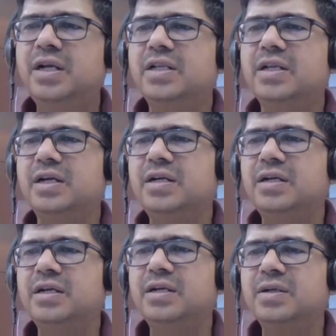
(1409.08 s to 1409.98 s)
Yeah,
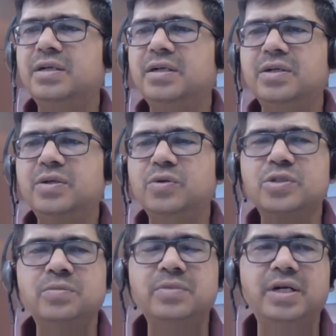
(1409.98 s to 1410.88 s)

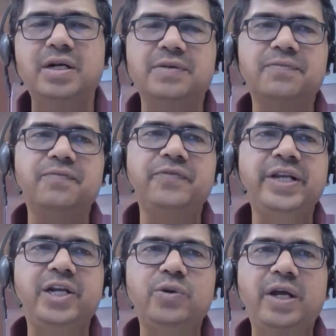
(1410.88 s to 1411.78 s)
Kulsum, we
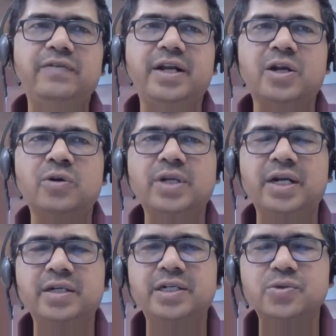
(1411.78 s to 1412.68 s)
need to have around
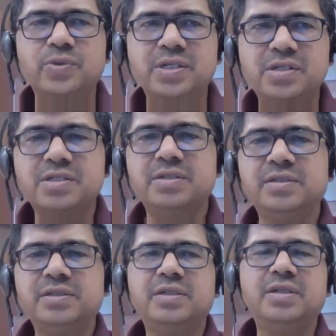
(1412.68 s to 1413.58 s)
100 students.
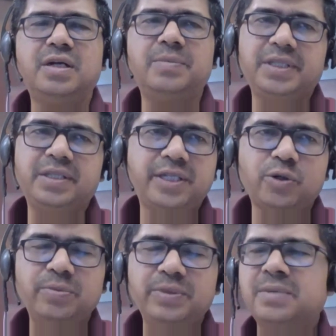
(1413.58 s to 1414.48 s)
I mean, there
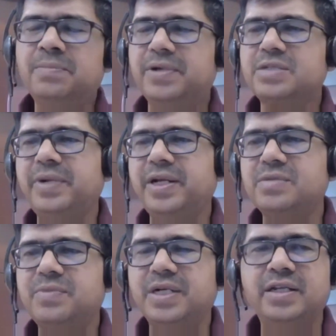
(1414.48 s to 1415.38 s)
could be some plus
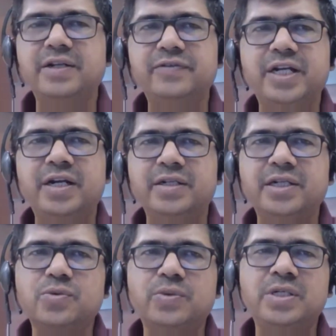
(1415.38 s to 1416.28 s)
minus, but then if there are 100
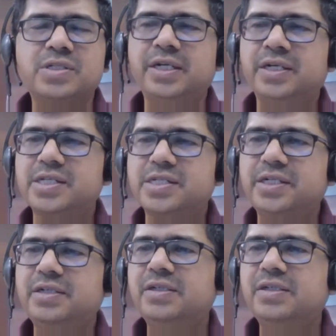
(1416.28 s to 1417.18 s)
students
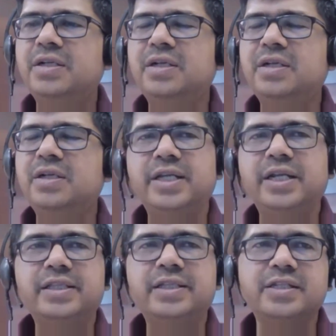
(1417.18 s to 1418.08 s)
interested, then
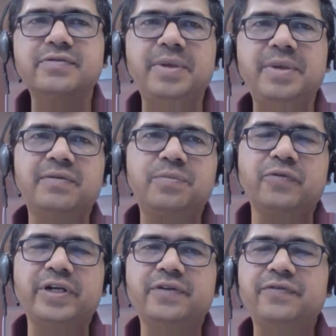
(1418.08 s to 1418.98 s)
I think this will be
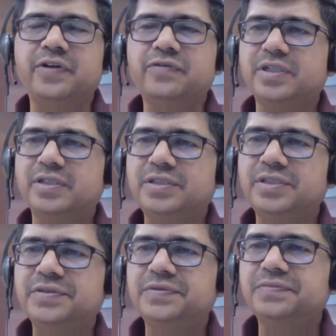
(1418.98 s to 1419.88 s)
provided free of charge.